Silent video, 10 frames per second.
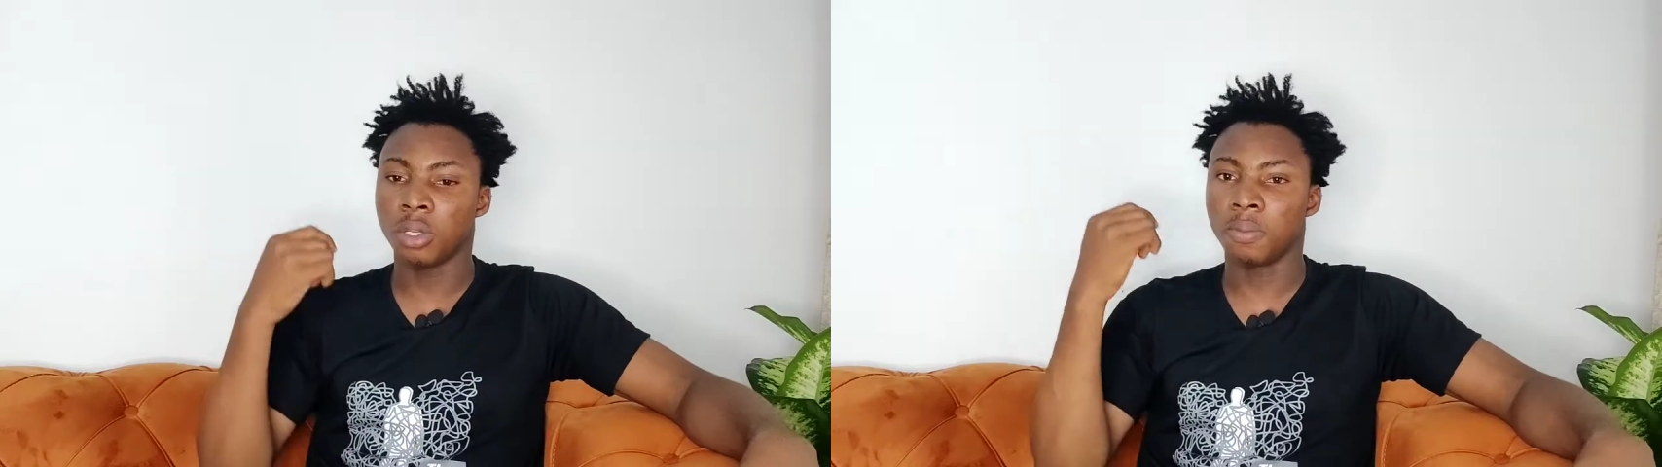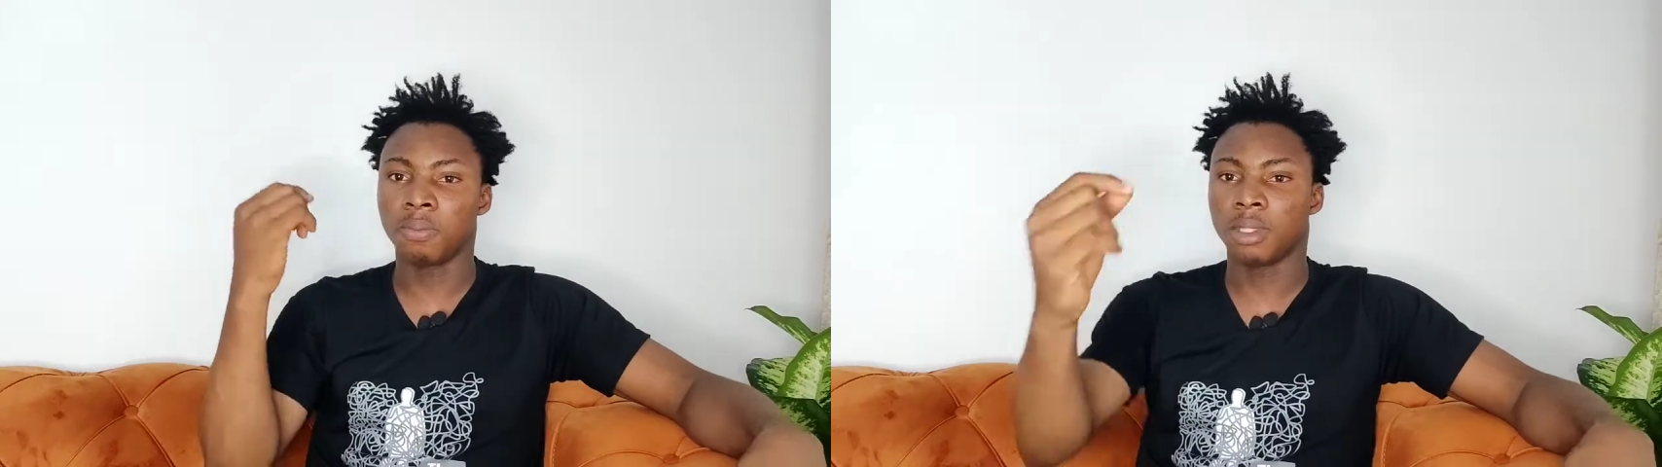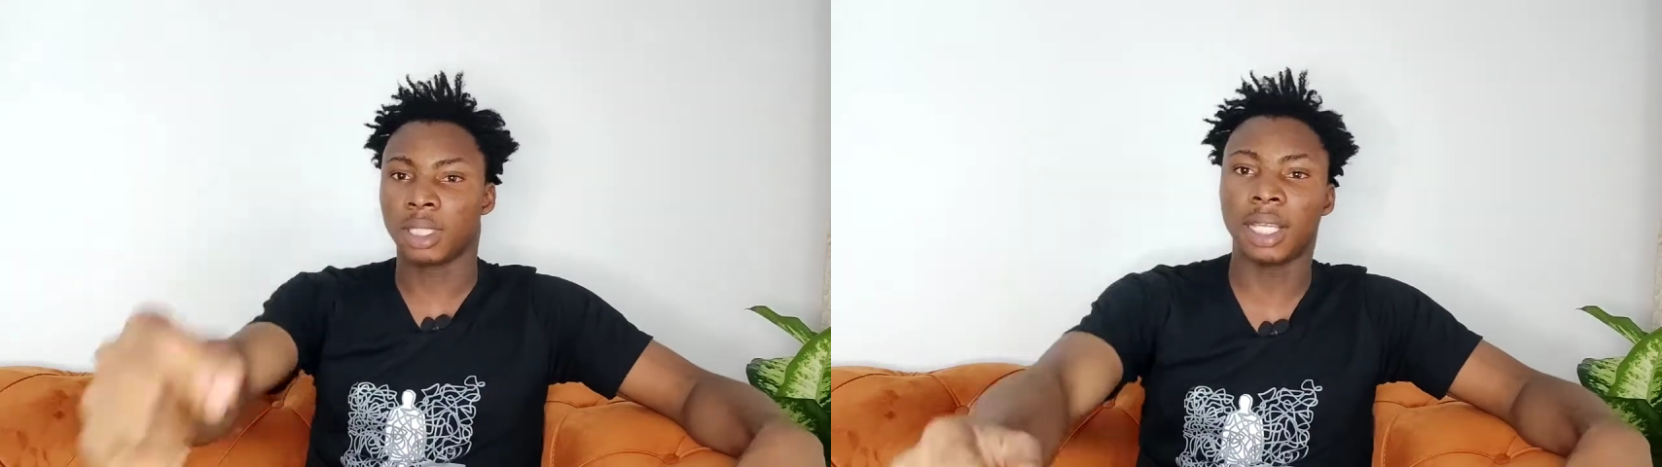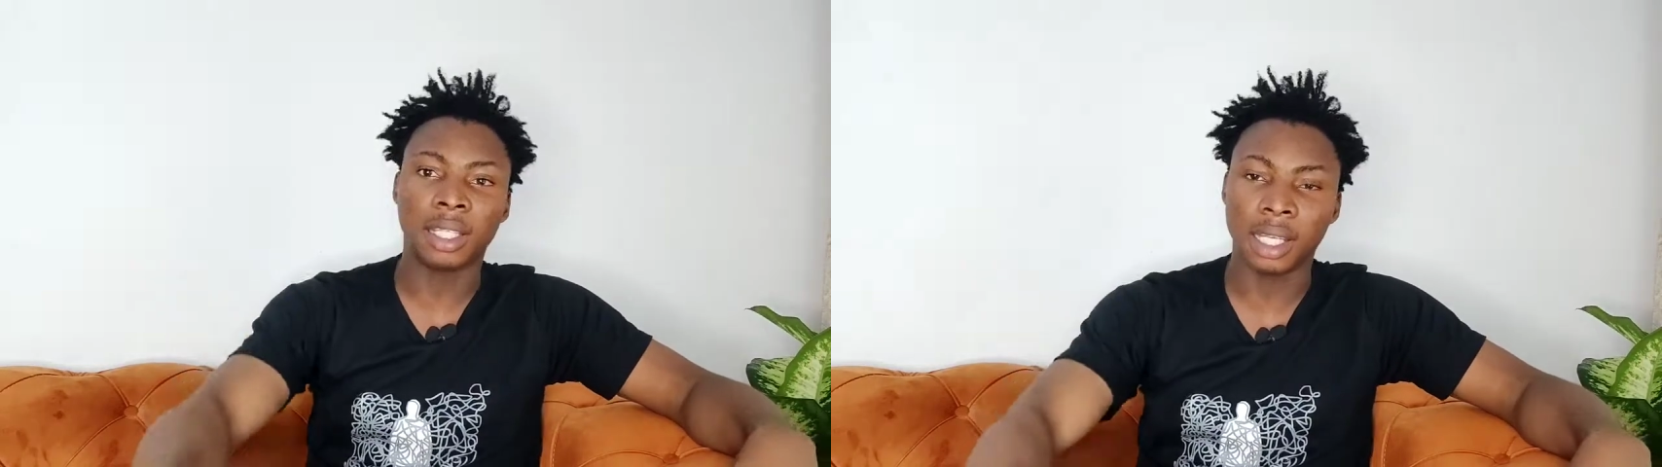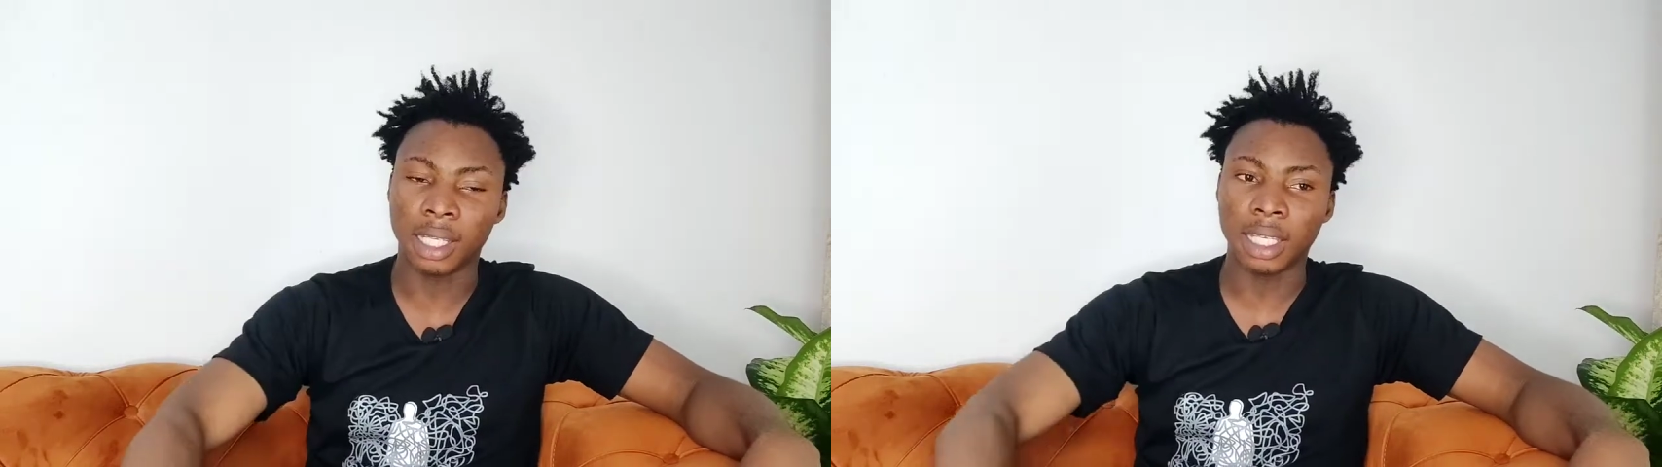you send
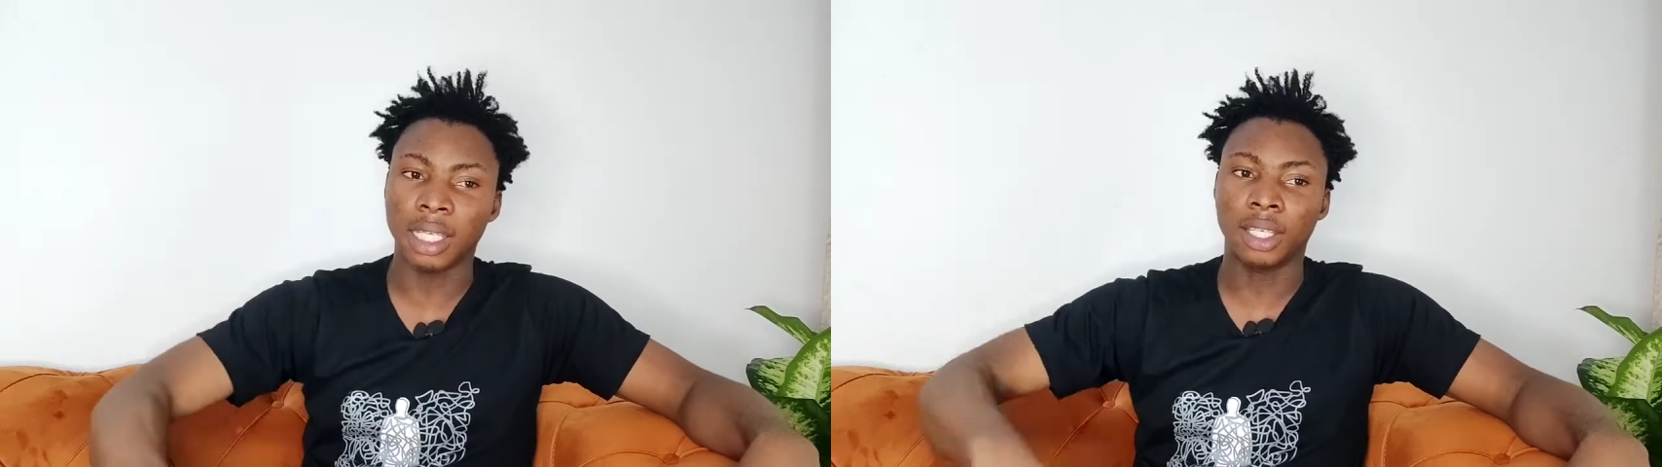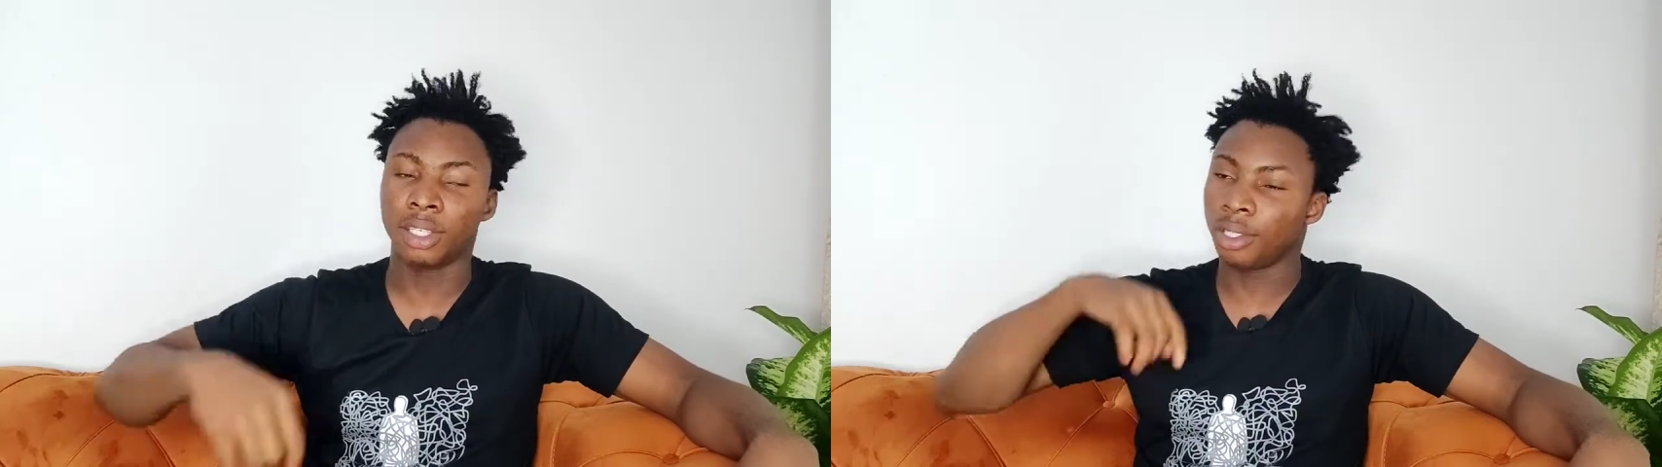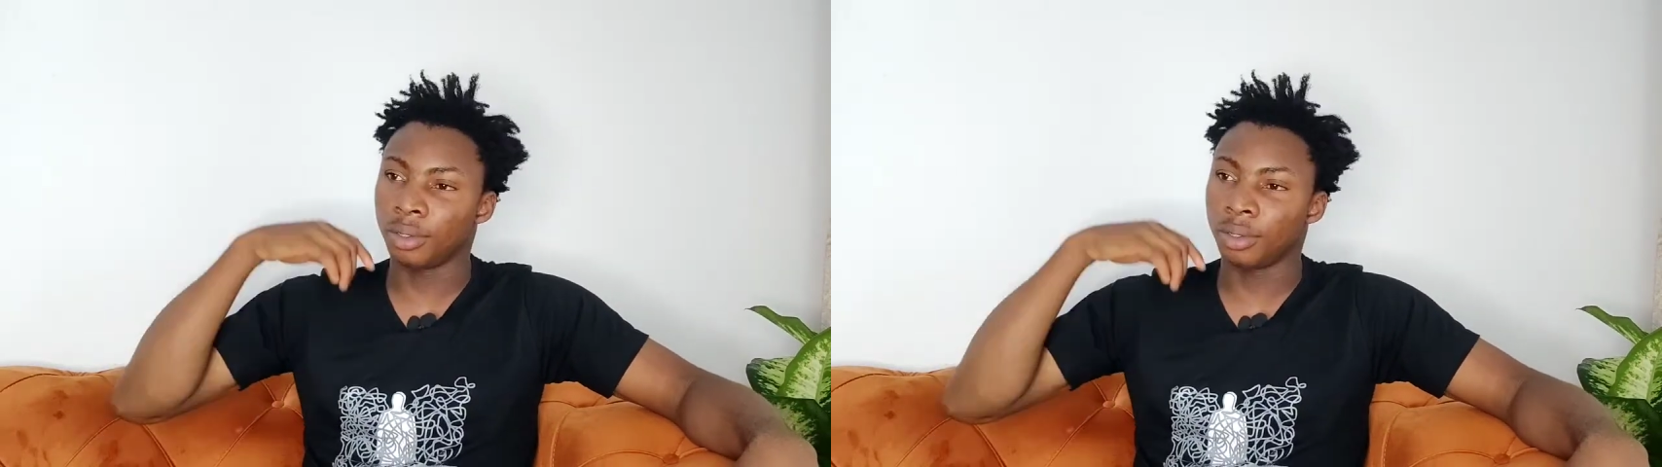a link,